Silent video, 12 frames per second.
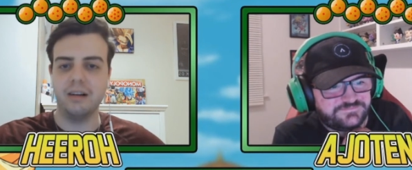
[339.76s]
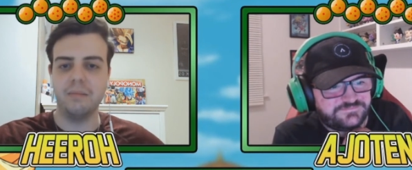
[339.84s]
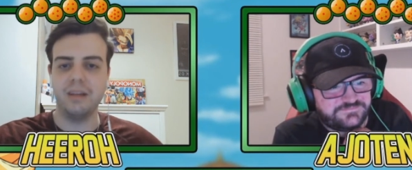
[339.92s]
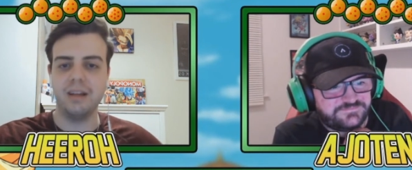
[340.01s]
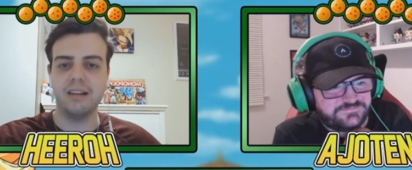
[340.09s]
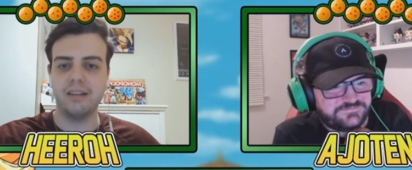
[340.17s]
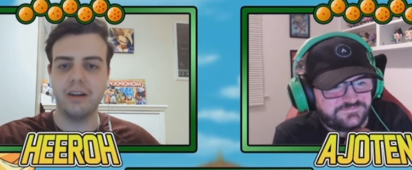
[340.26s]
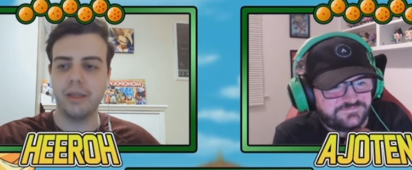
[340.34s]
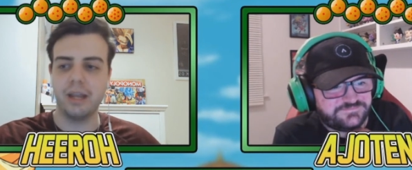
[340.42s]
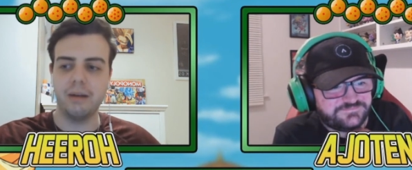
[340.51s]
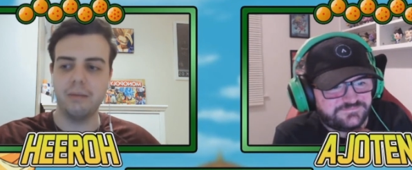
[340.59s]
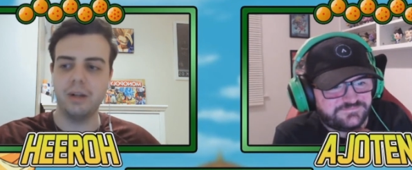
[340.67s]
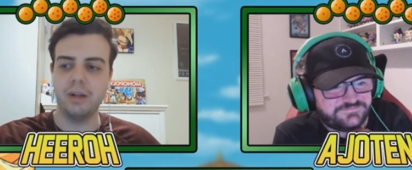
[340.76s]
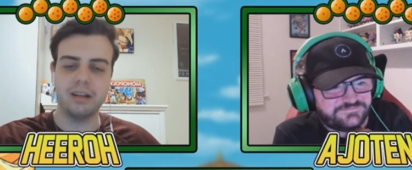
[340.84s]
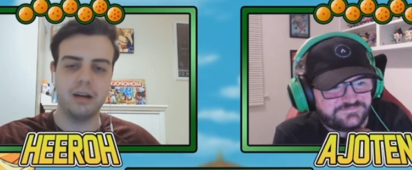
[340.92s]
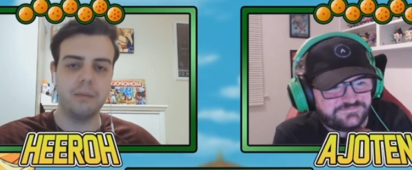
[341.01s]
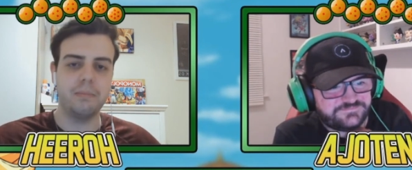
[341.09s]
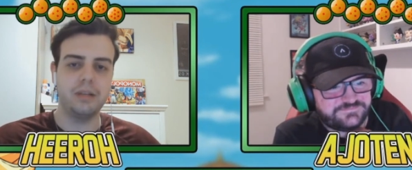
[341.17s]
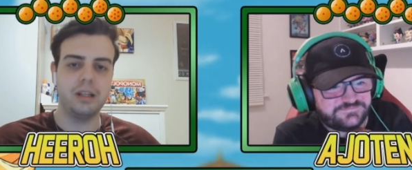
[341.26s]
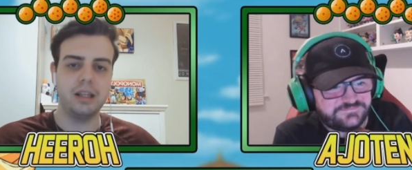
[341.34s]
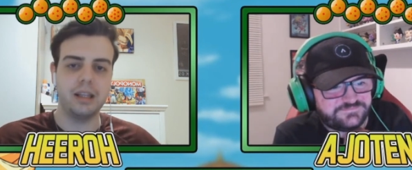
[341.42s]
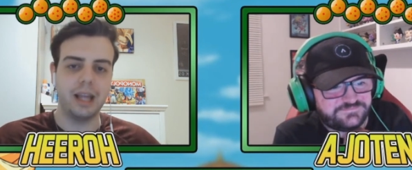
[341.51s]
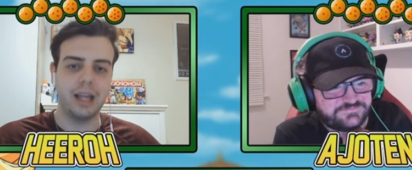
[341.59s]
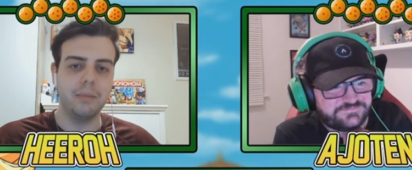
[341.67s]
Speaker 1: him because nothing will top
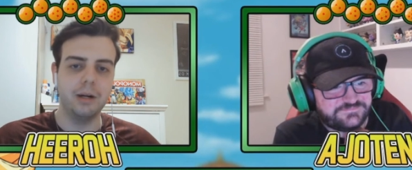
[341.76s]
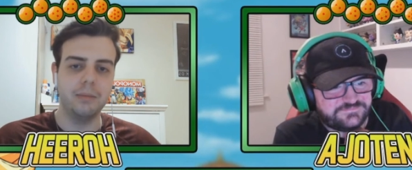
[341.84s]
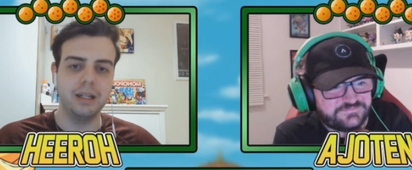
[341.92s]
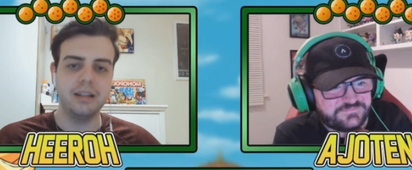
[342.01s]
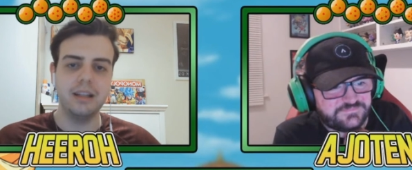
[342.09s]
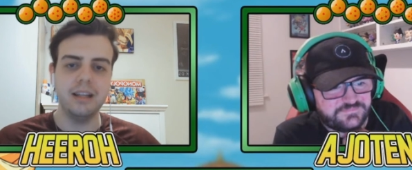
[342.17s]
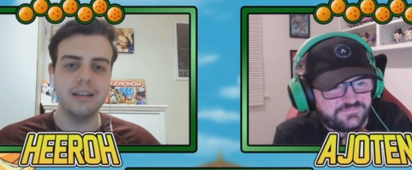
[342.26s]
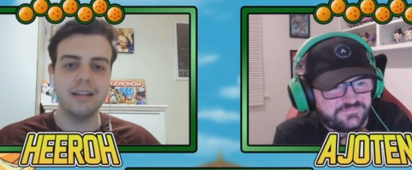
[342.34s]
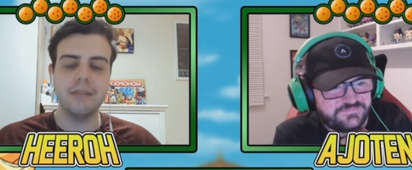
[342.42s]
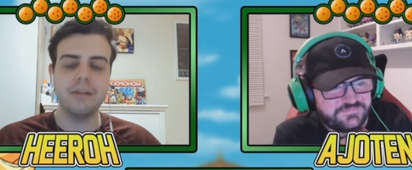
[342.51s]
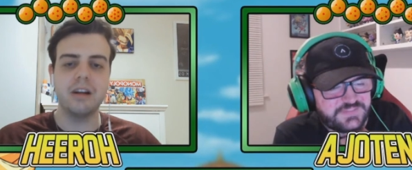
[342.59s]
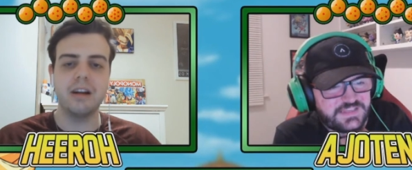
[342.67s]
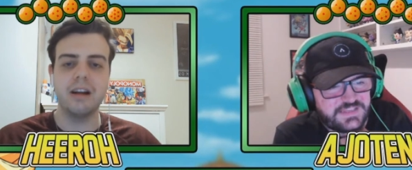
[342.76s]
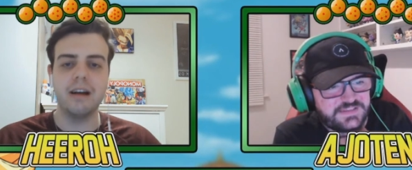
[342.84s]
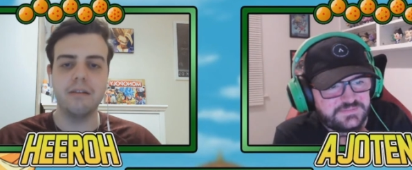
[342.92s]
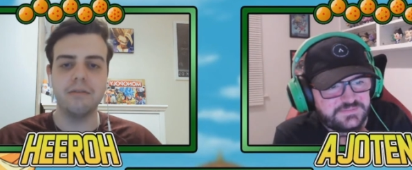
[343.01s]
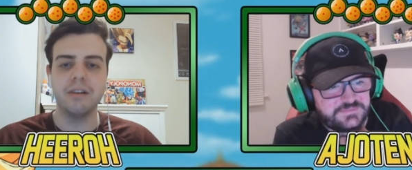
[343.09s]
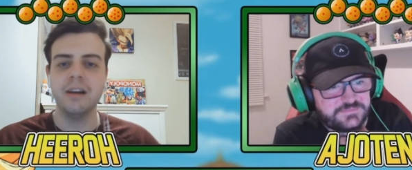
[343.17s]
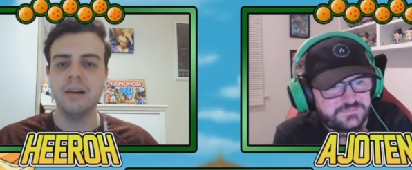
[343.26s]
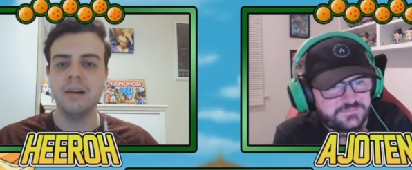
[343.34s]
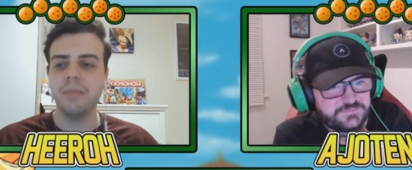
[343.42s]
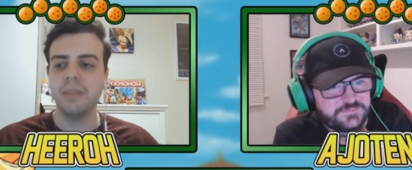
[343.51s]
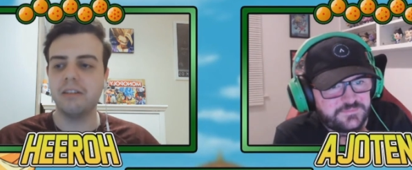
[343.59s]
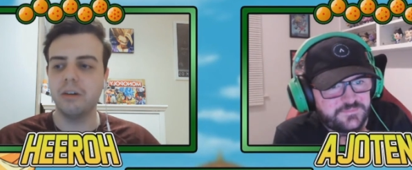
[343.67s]
that moment. He's never going to have
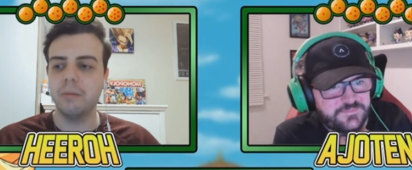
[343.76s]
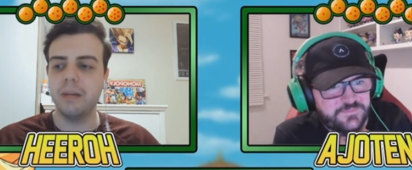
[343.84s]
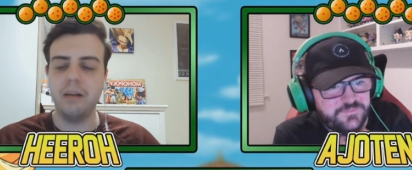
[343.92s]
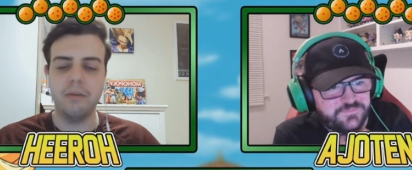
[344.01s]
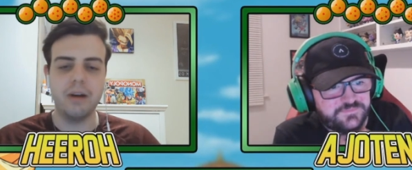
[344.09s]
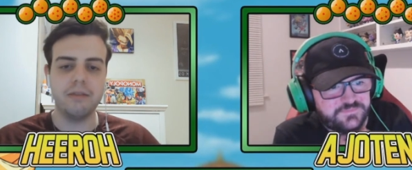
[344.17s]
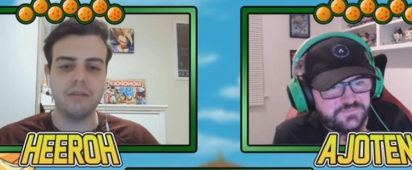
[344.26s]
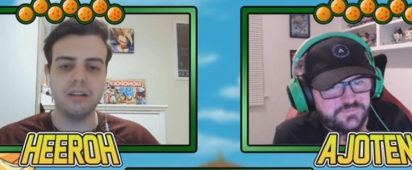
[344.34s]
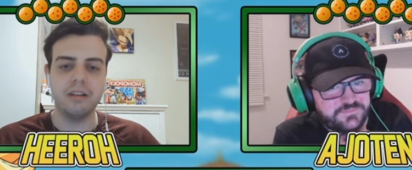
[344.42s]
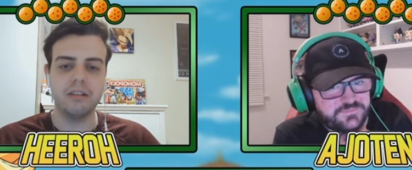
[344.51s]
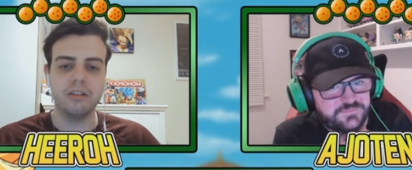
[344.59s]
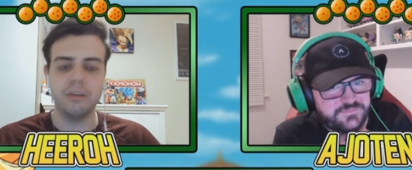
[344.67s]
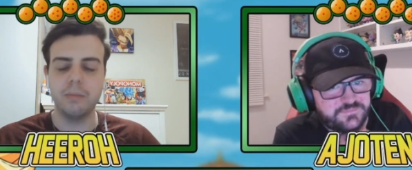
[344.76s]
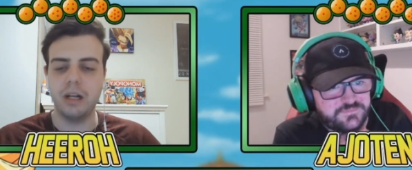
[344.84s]
so many references, so many